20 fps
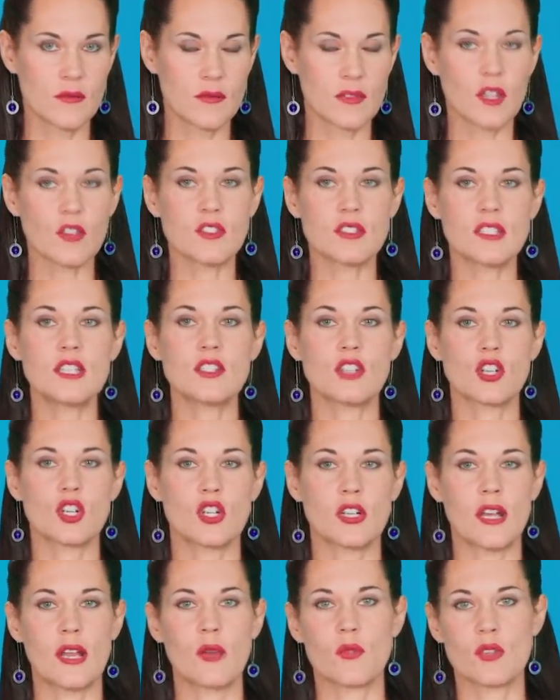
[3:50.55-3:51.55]
They'll seek to
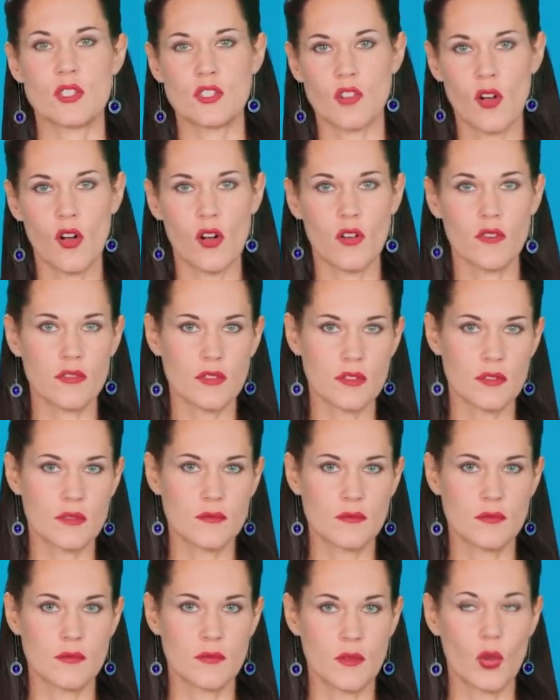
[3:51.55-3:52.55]
create resolve
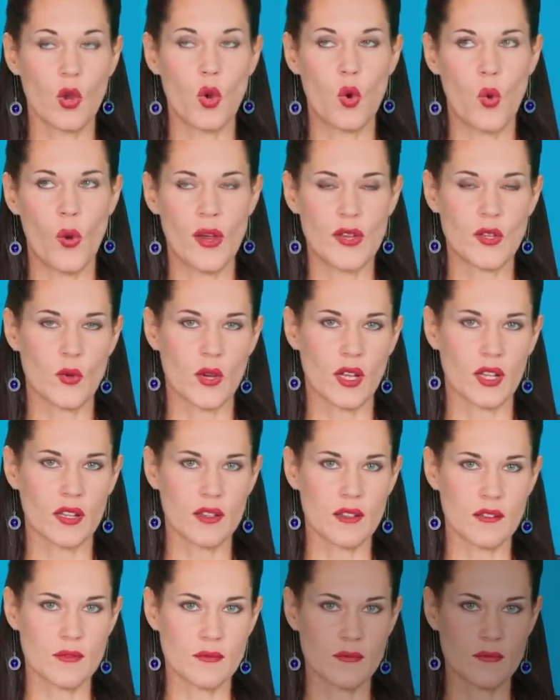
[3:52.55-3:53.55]
quite
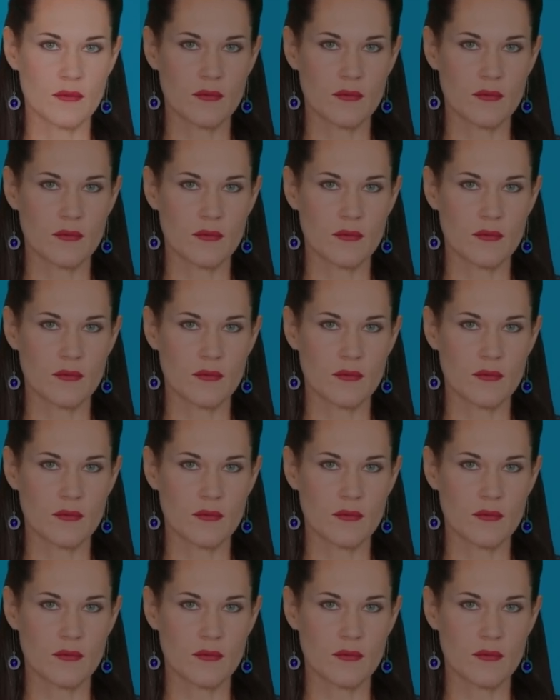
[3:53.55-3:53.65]
quickly.